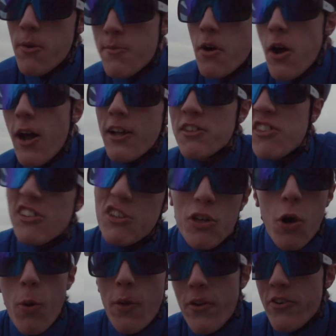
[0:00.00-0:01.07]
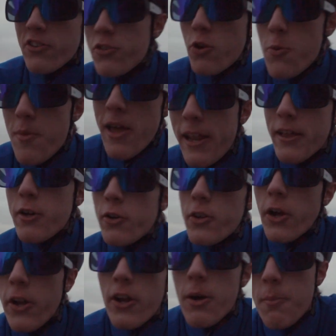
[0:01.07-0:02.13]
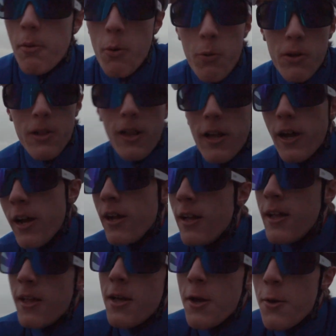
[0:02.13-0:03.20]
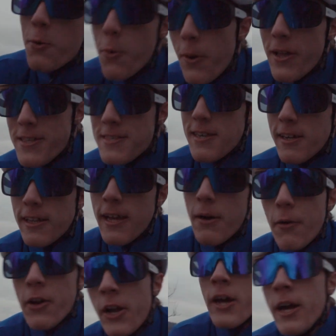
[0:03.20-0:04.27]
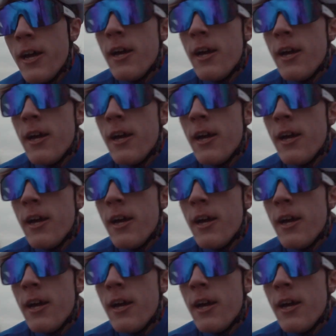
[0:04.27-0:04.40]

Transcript: I'm not actually sure whether it's doing me any good or not, but we'll wait and see on that one.